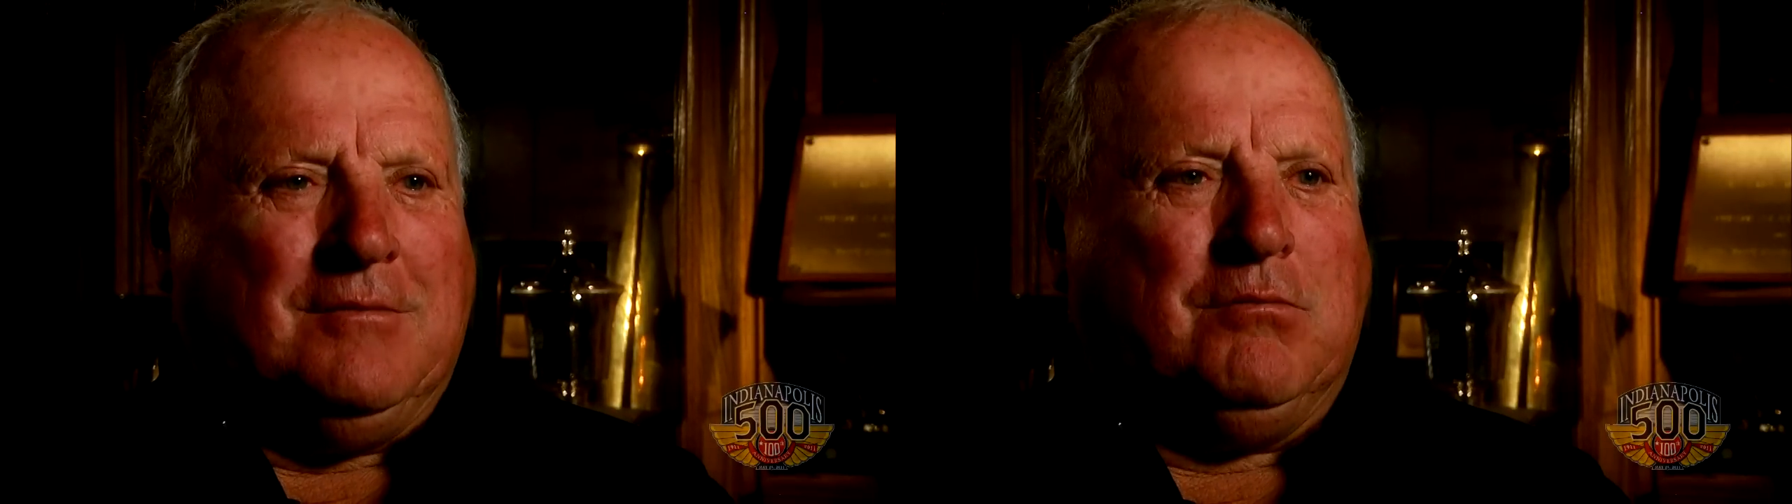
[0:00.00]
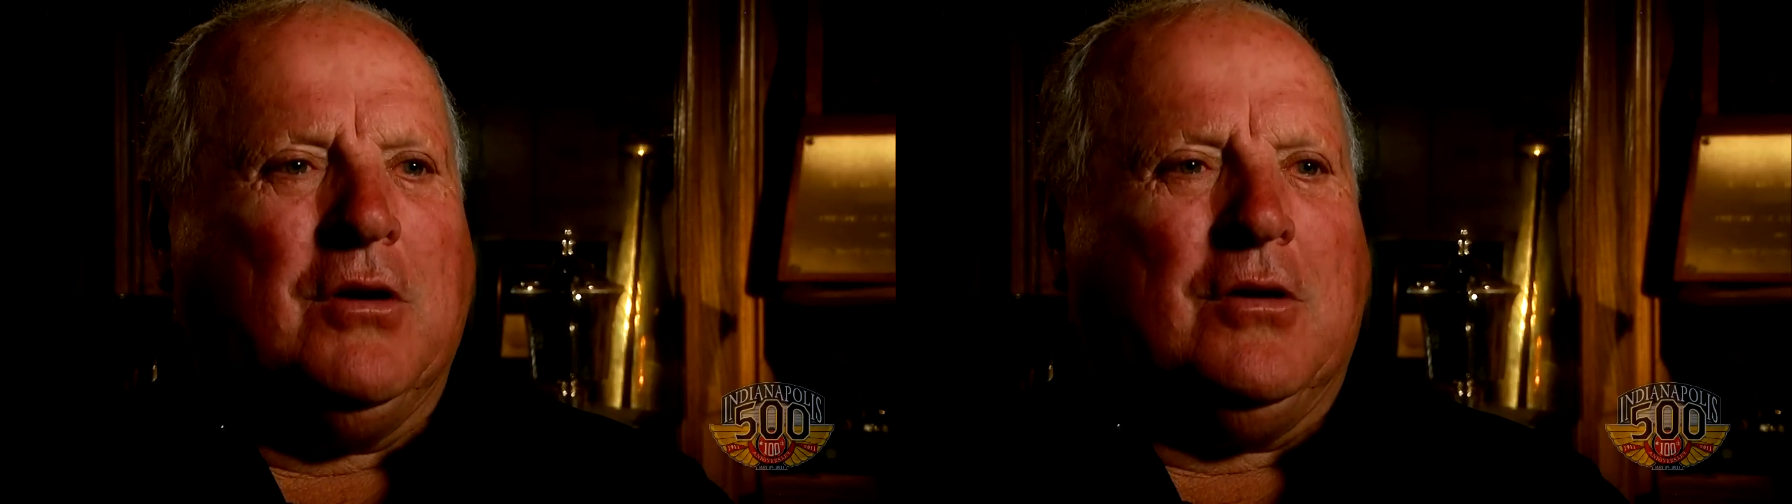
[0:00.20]

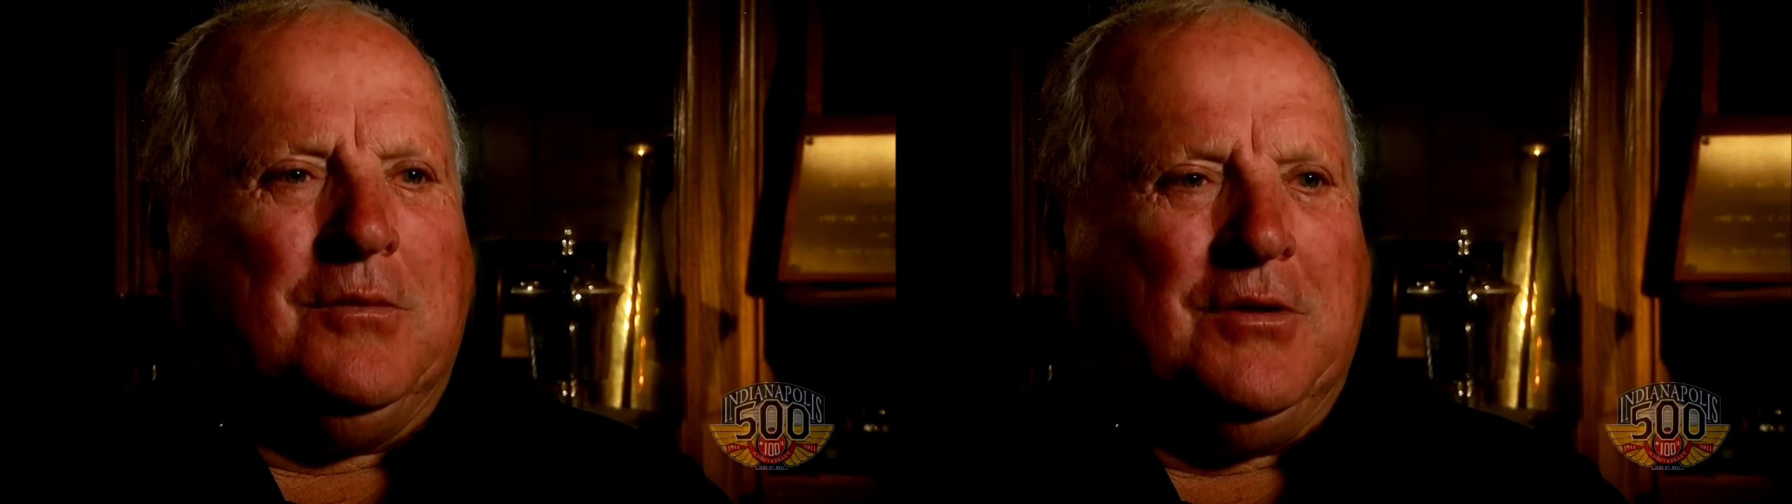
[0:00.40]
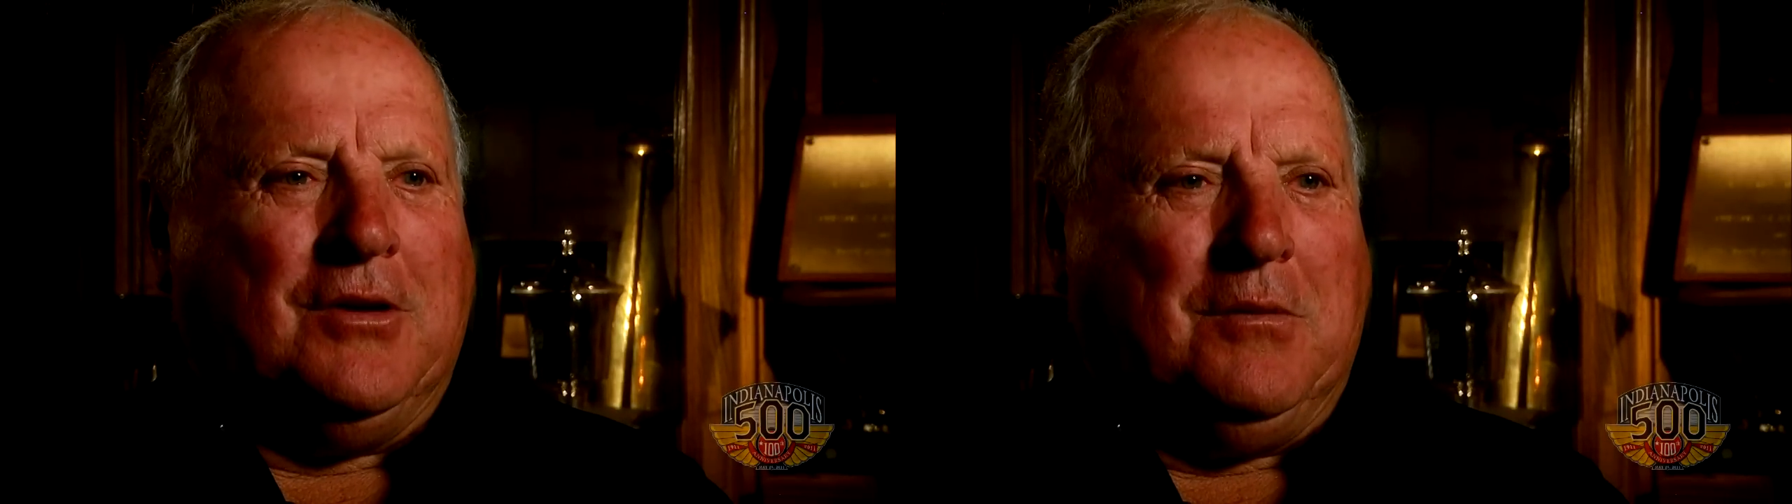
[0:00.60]

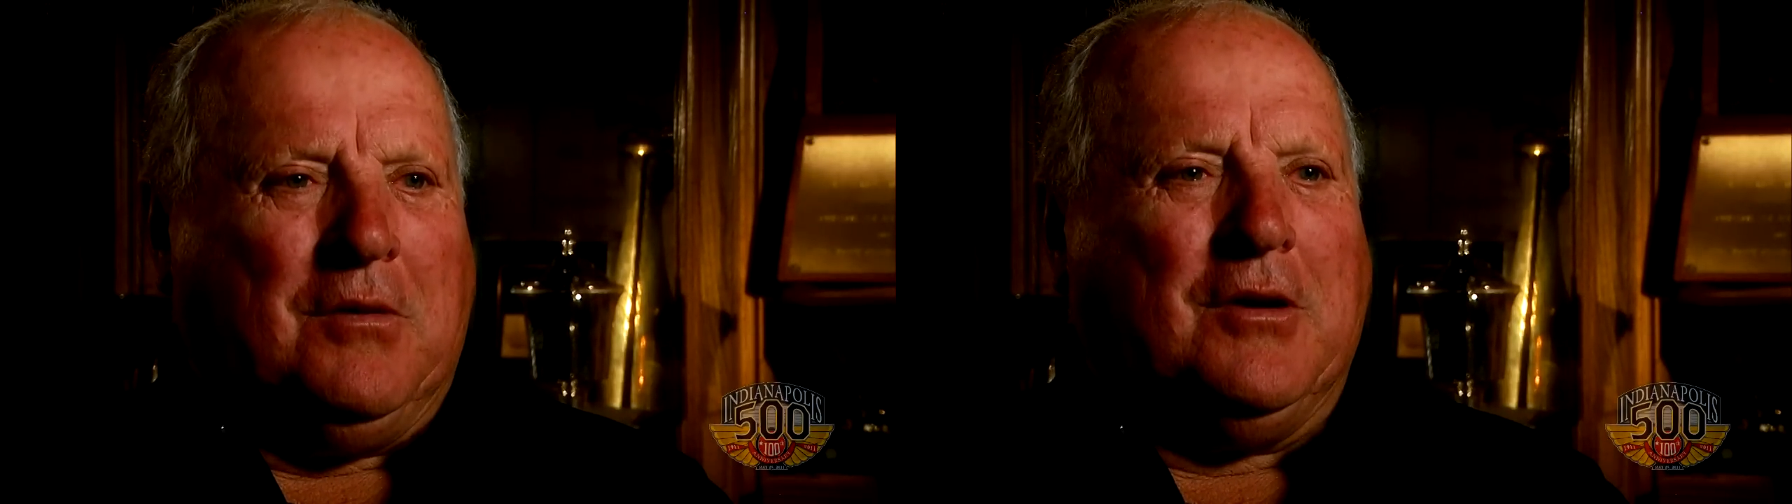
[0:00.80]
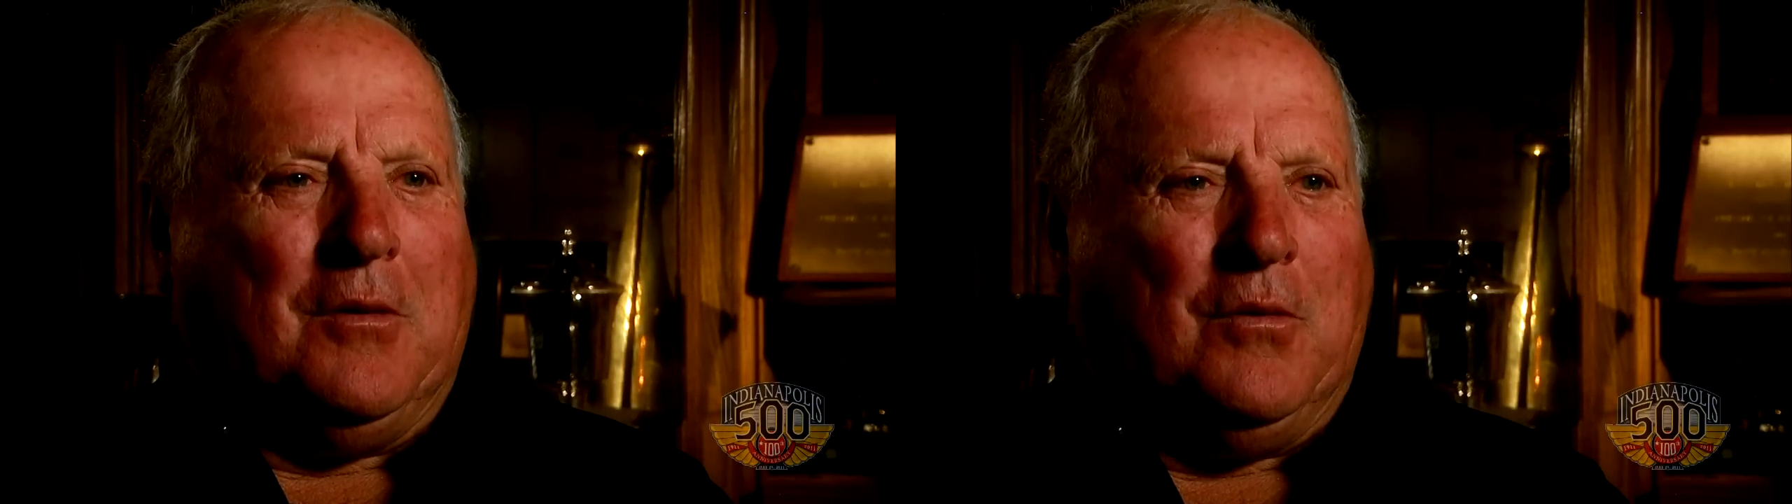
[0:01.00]
boom, you know, he blew up.